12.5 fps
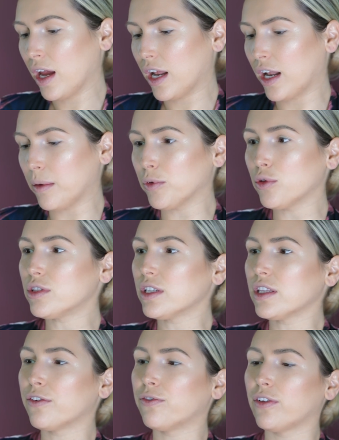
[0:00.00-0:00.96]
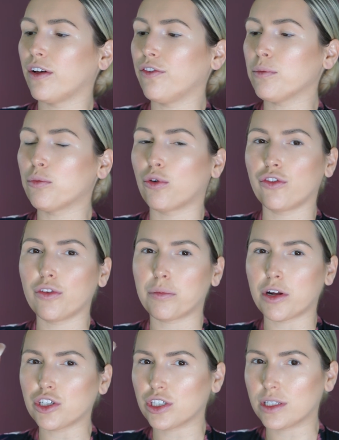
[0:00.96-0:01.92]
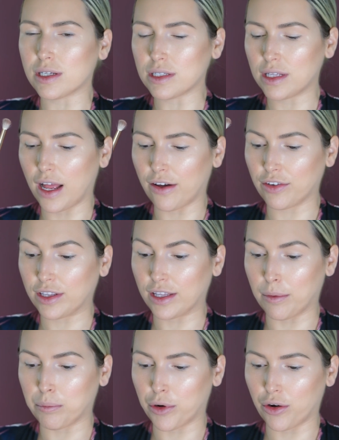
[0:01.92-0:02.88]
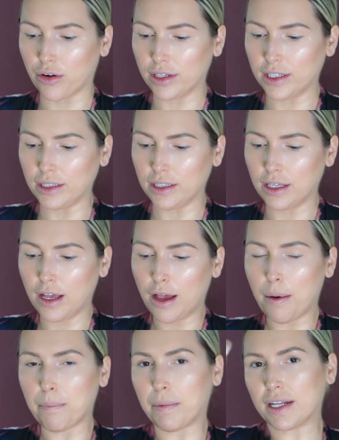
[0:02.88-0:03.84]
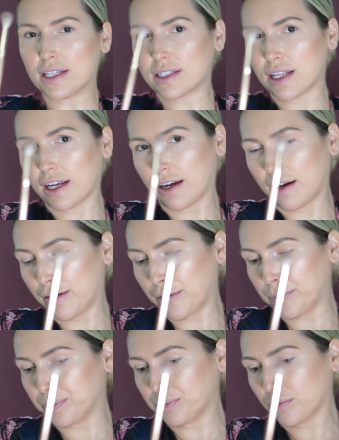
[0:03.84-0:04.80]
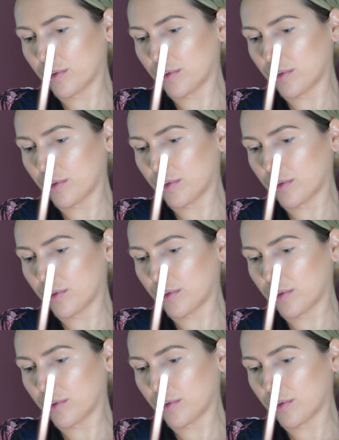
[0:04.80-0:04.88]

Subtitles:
And I'm using the fluffy Morphe brush. It doesn't have a number on it, but it's like a